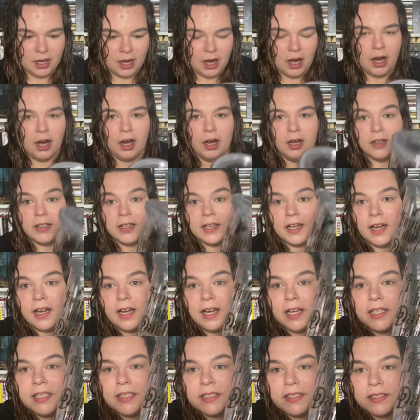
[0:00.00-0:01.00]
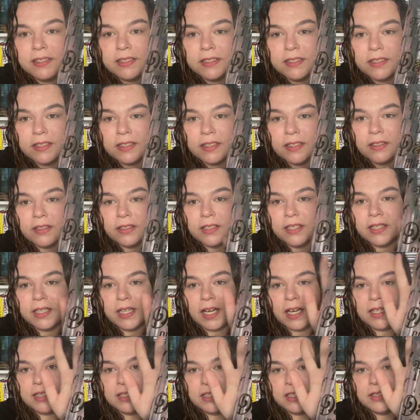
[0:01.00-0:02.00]
guys, you
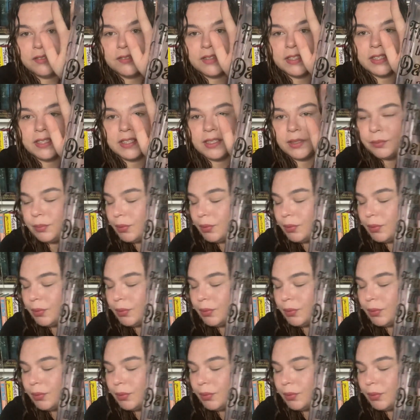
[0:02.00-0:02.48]
can't even, like,